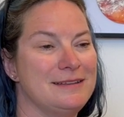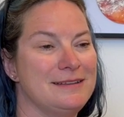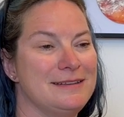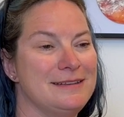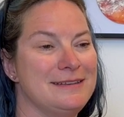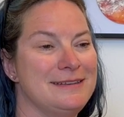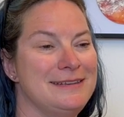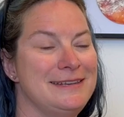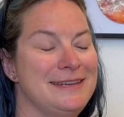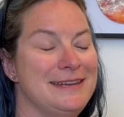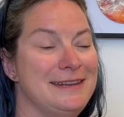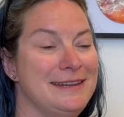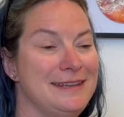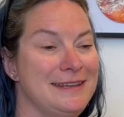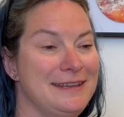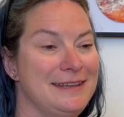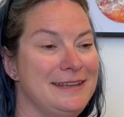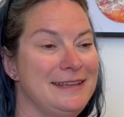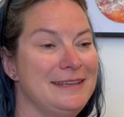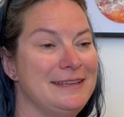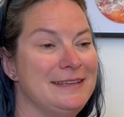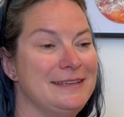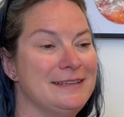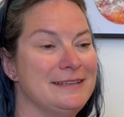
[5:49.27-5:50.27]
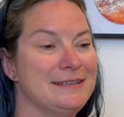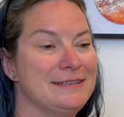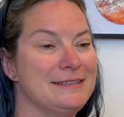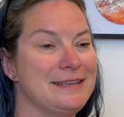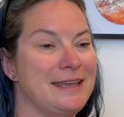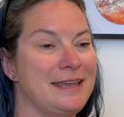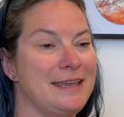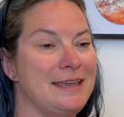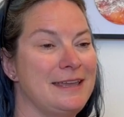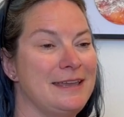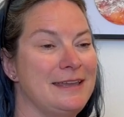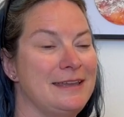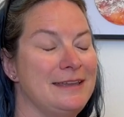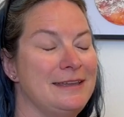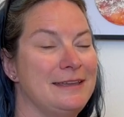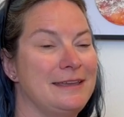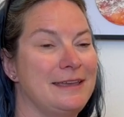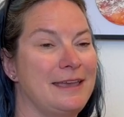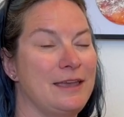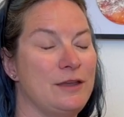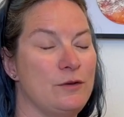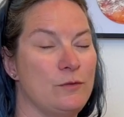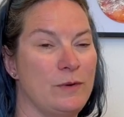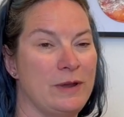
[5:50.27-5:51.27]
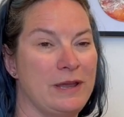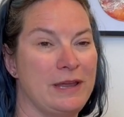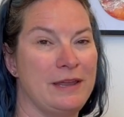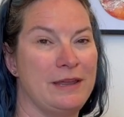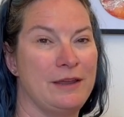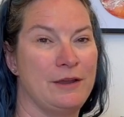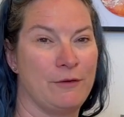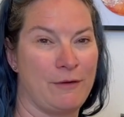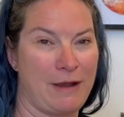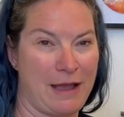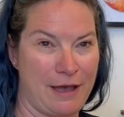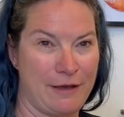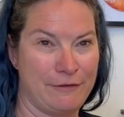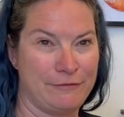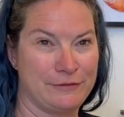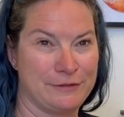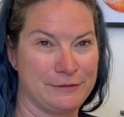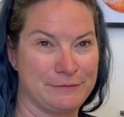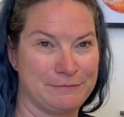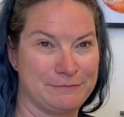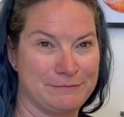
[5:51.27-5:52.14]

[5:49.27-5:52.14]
Knitting is a gateway craft.